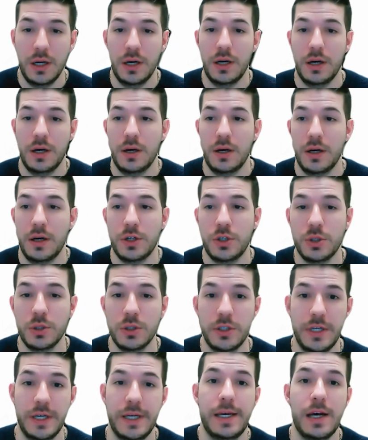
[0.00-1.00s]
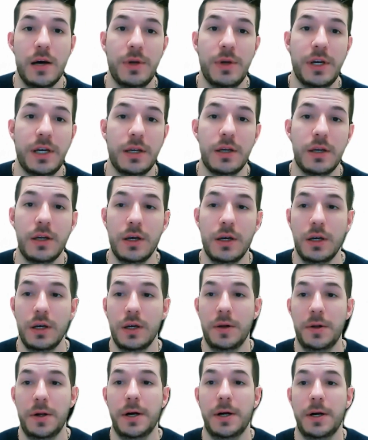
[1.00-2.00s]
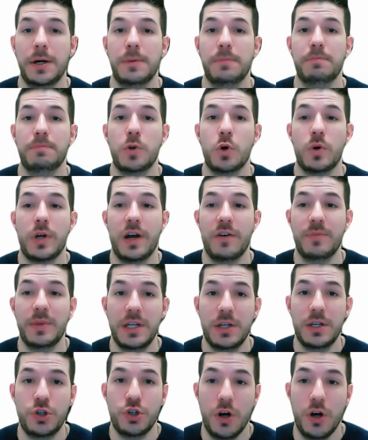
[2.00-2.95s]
I should say, coming in, don't have